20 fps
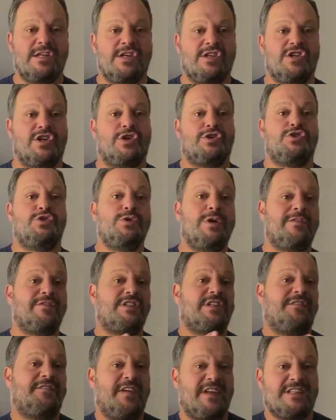Do you have a
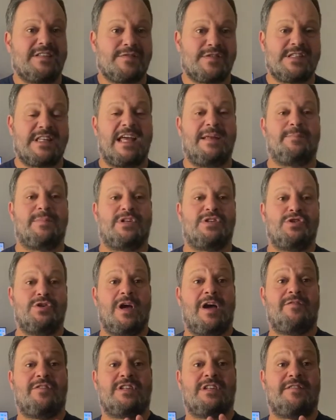defensive statement? Do you
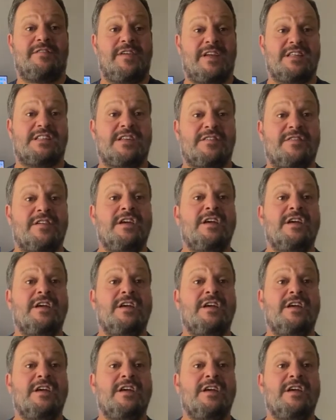have a defensive